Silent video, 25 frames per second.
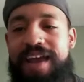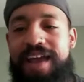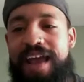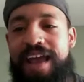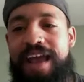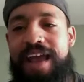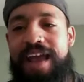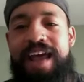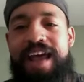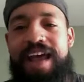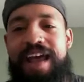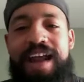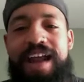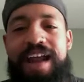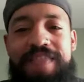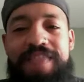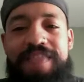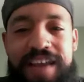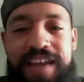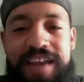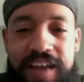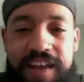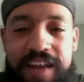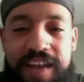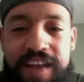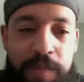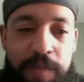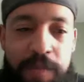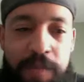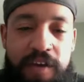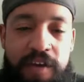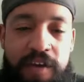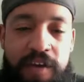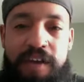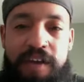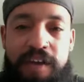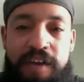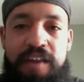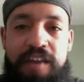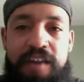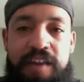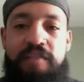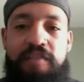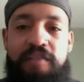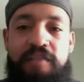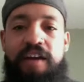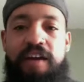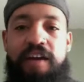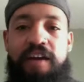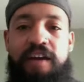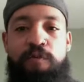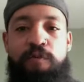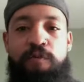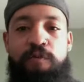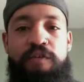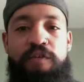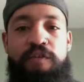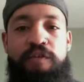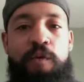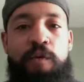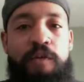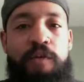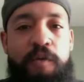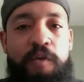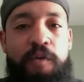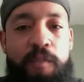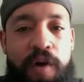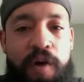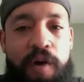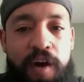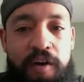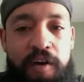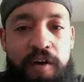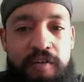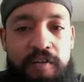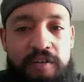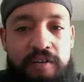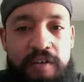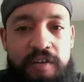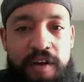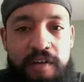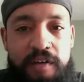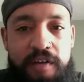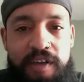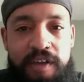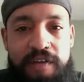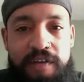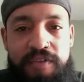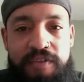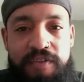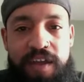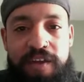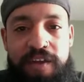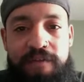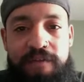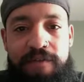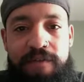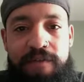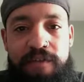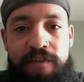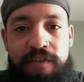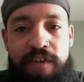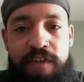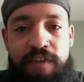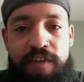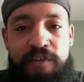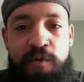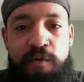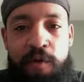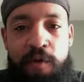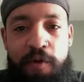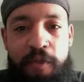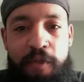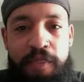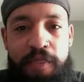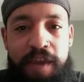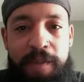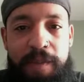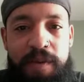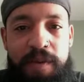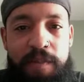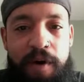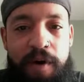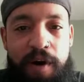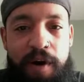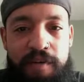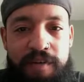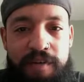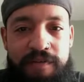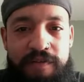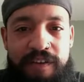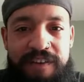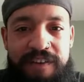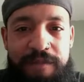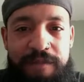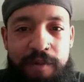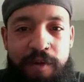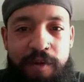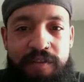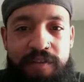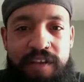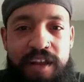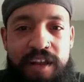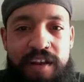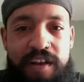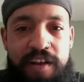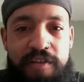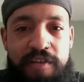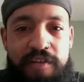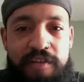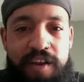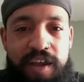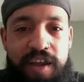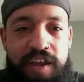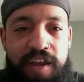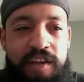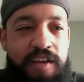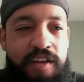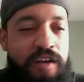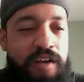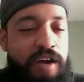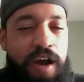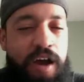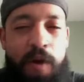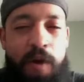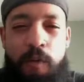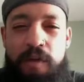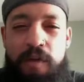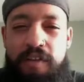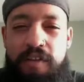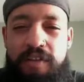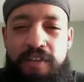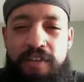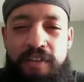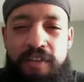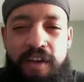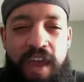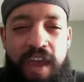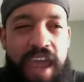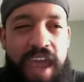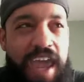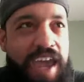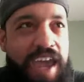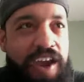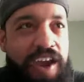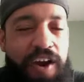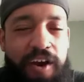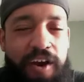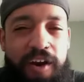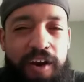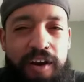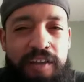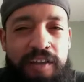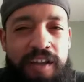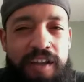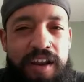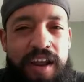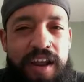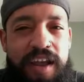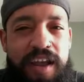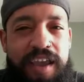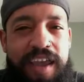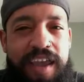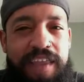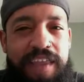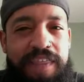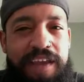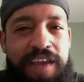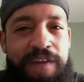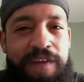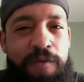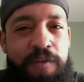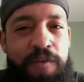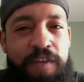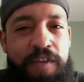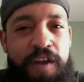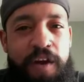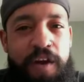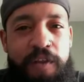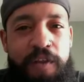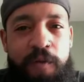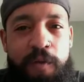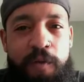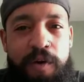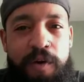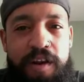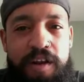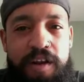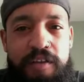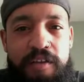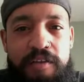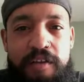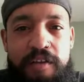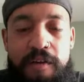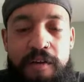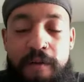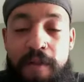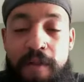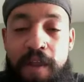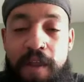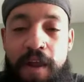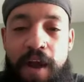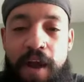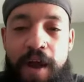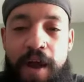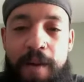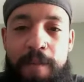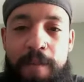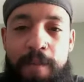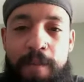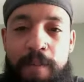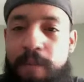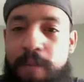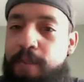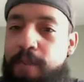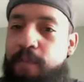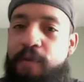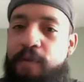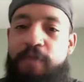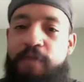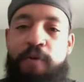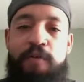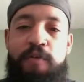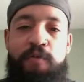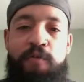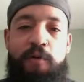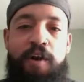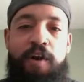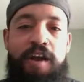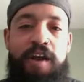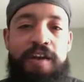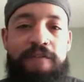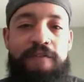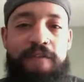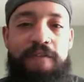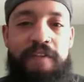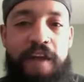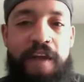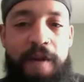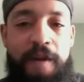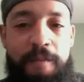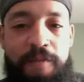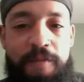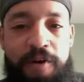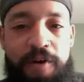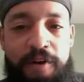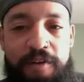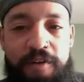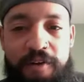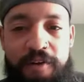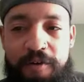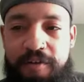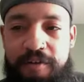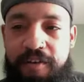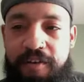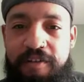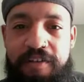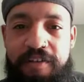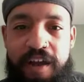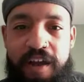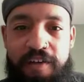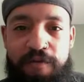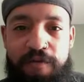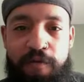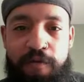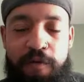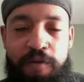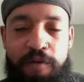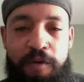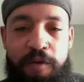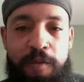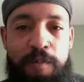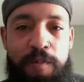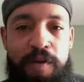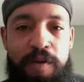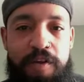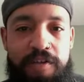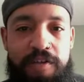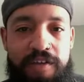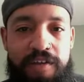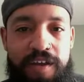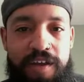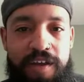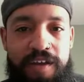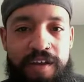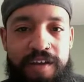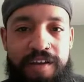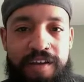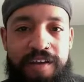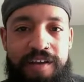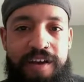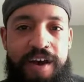I think it's because they had success with the two other bars that the two other themed bars that they've built at Disney. One's the Hangar, and then I can't think of what the other one is. But those were a hit for them. They're successful. They're busy.